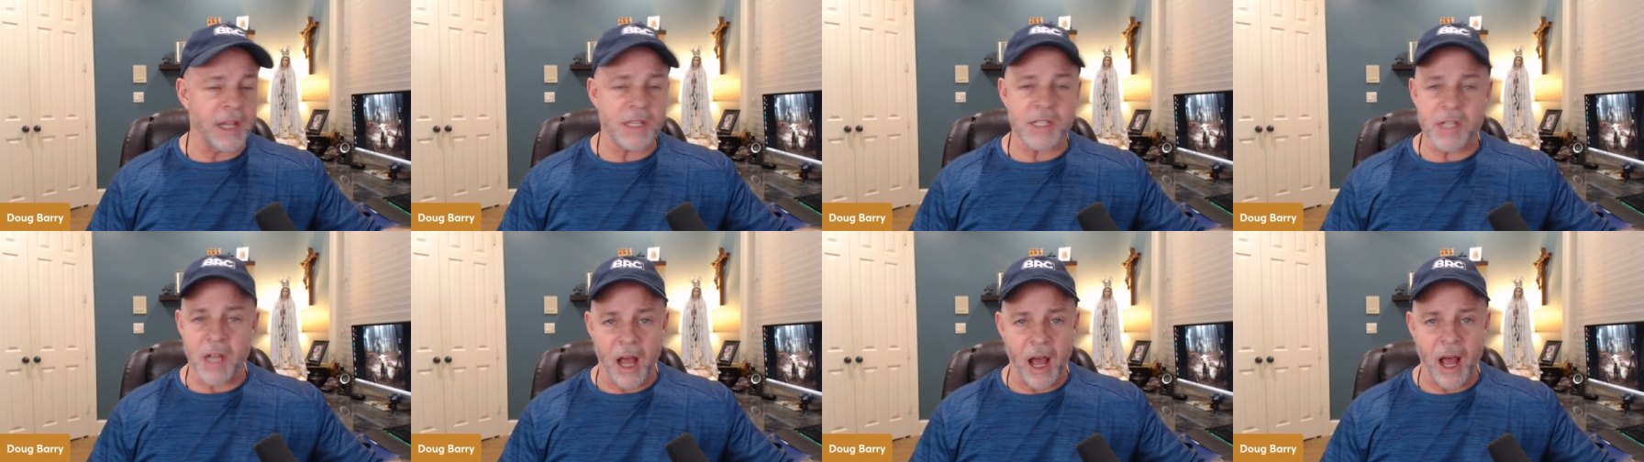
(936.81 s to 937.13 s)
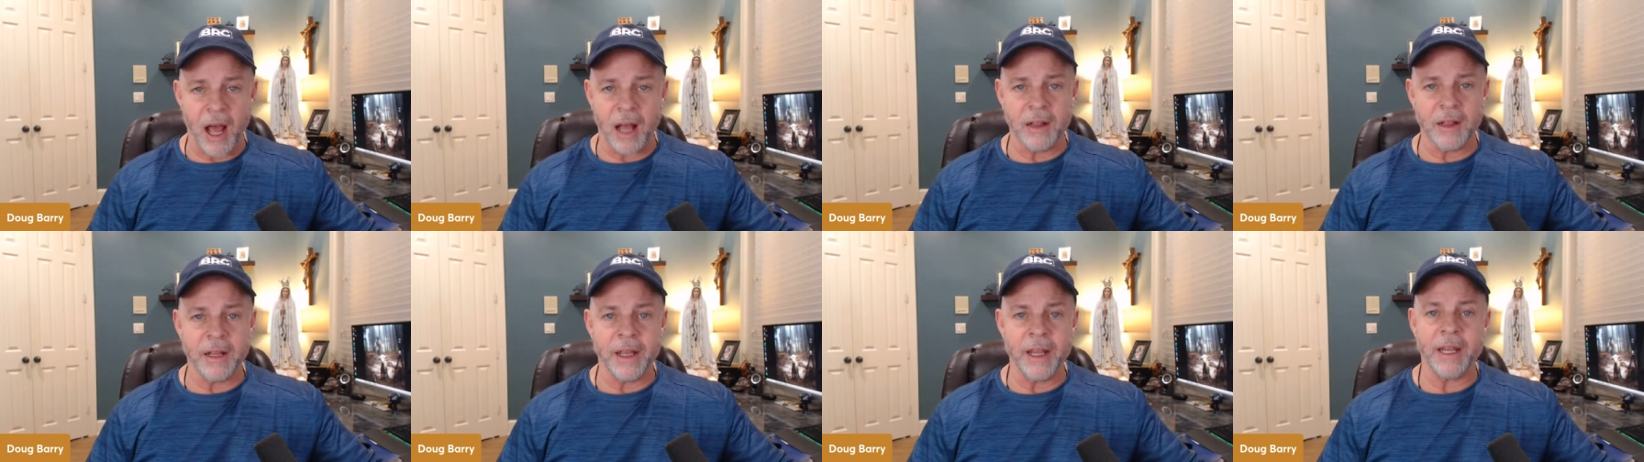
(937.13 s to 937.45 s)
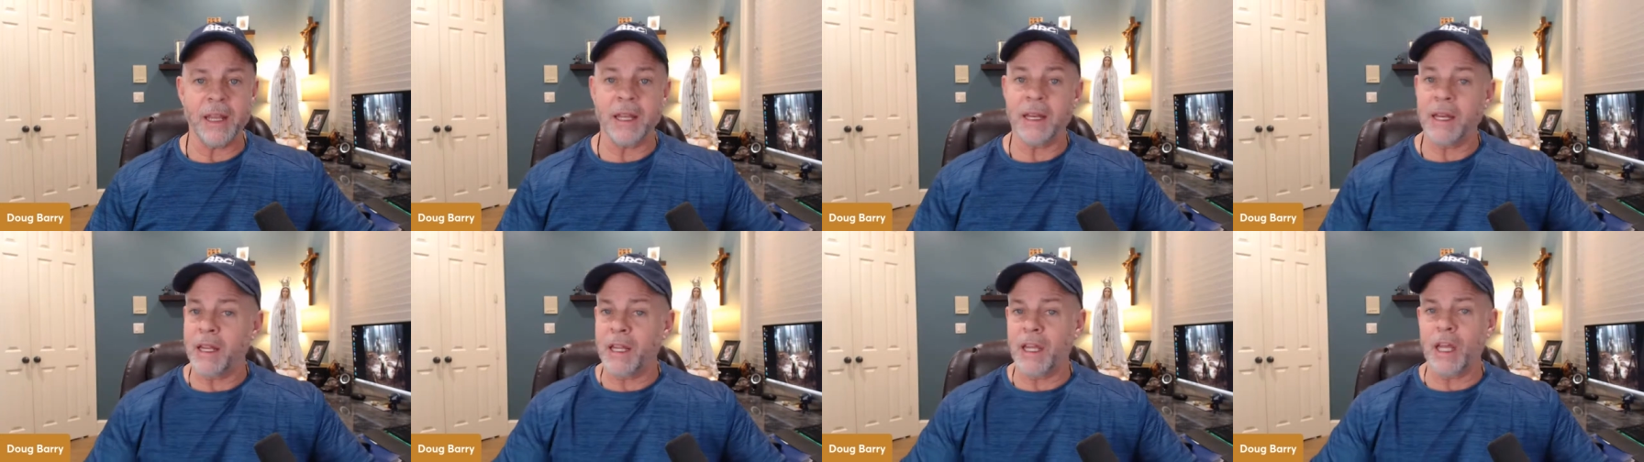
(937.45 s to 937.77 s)
it's a hot
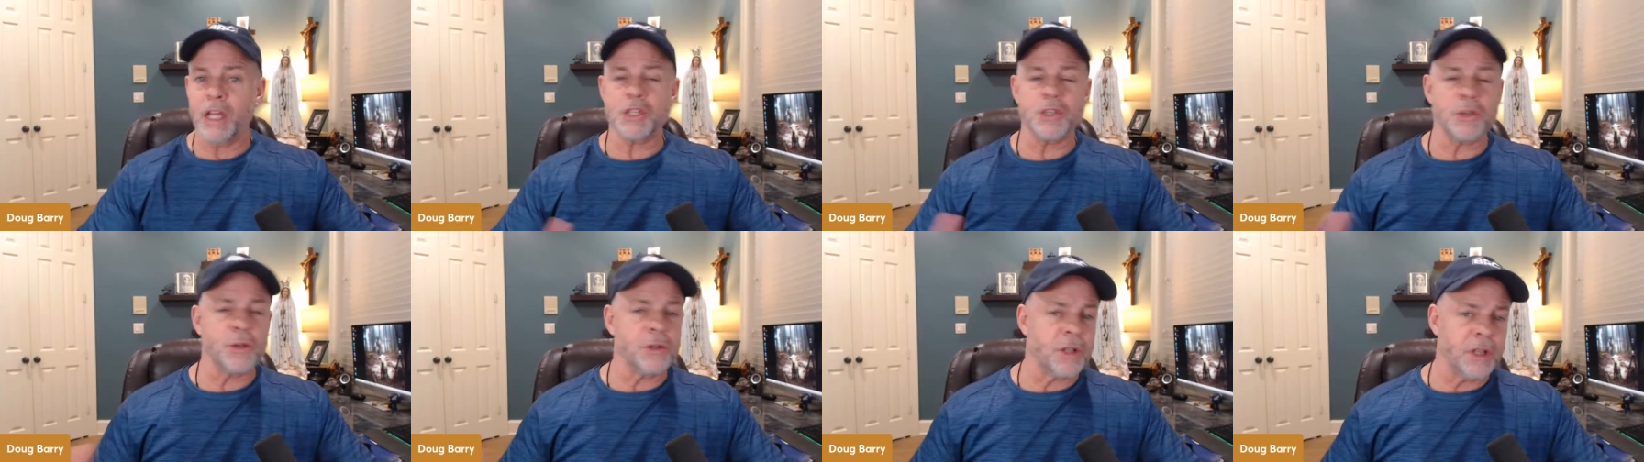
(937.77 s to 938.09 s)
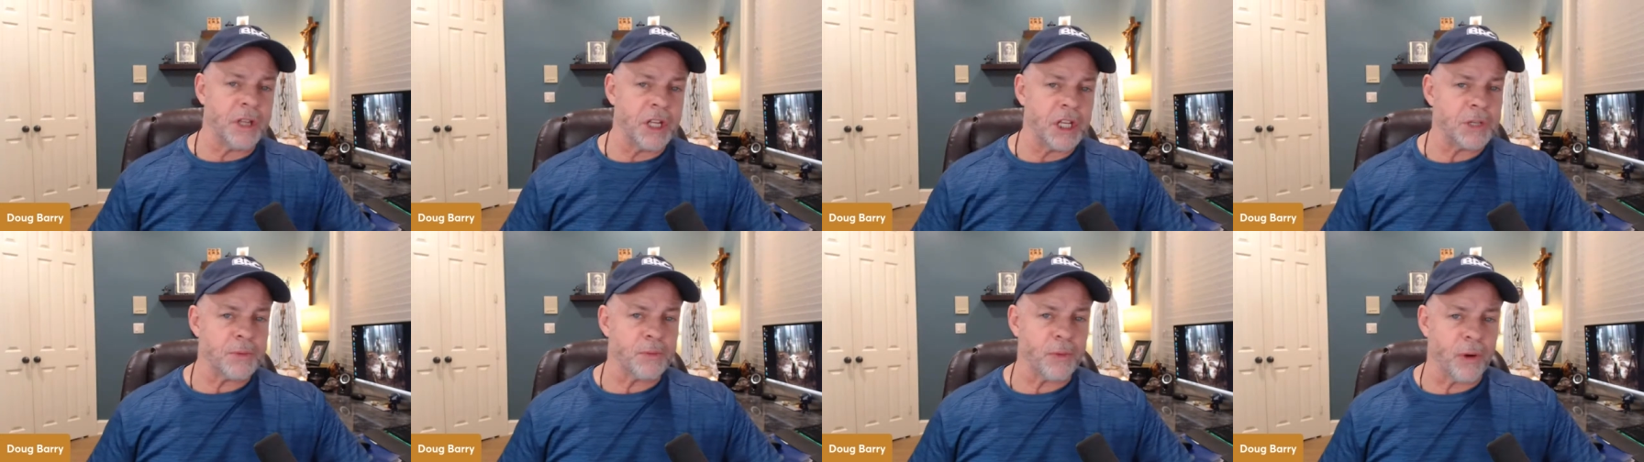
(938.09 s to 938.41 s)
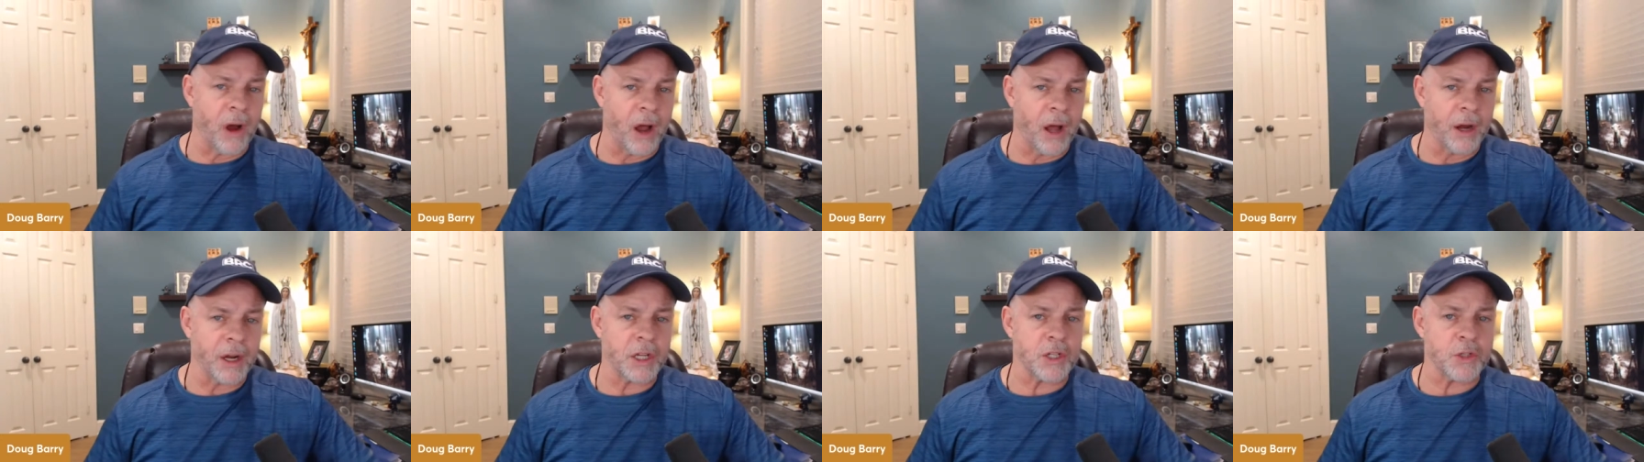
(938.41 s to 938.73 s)
link and it gets you to these
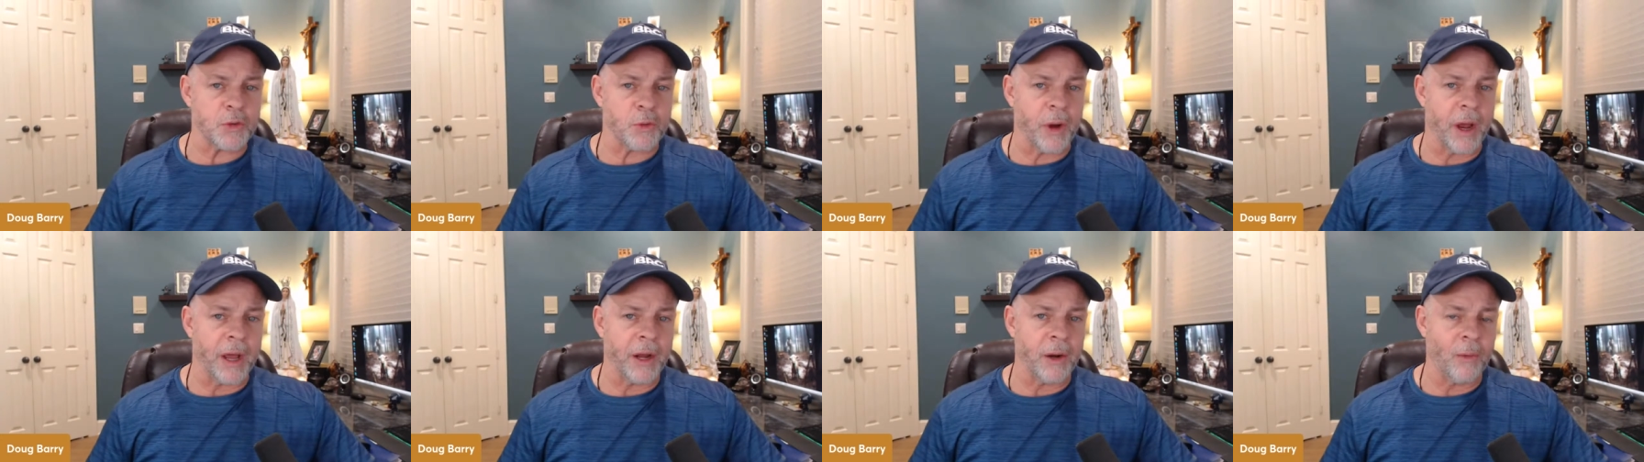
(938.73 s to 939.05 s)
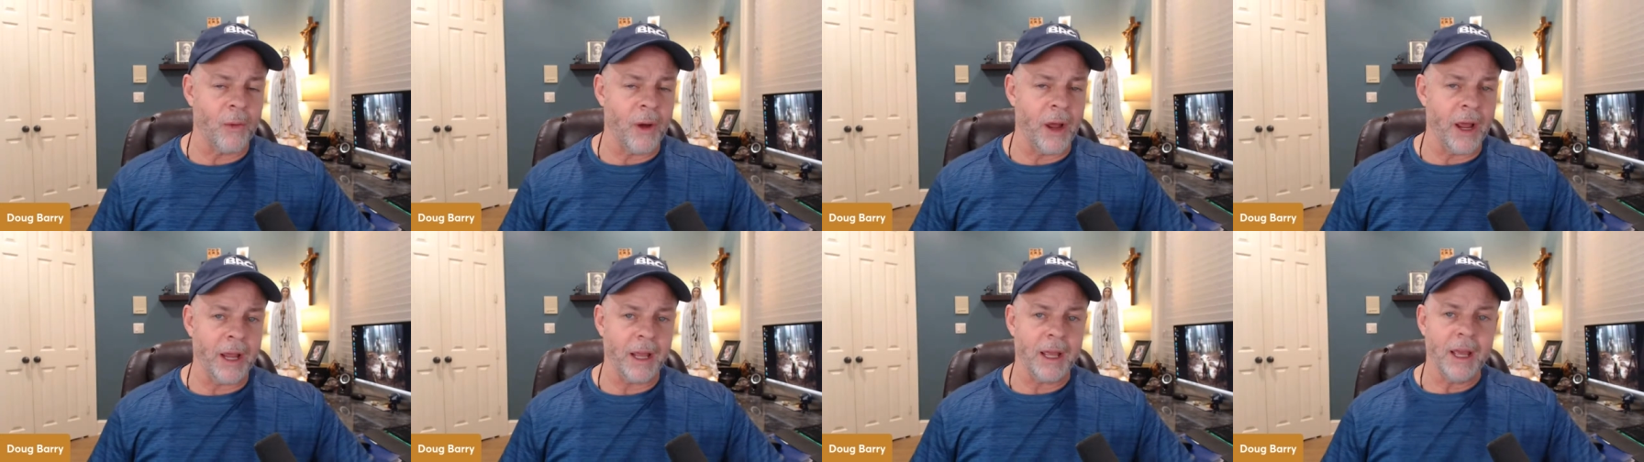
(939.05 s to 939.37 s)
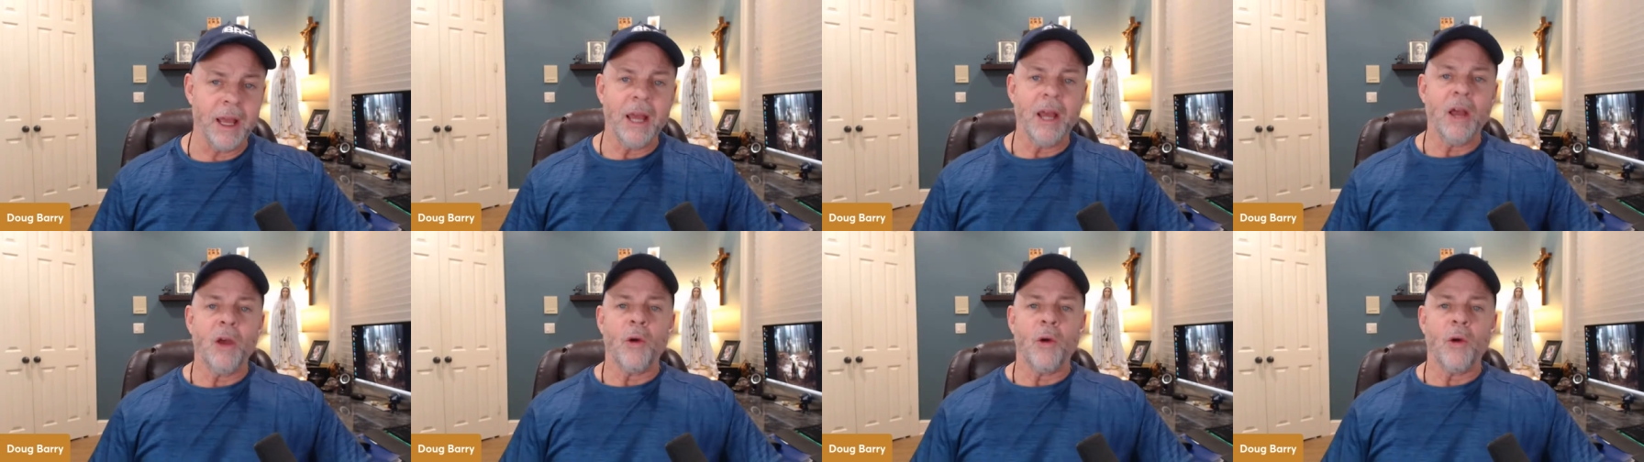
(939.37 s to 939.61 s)
products right away.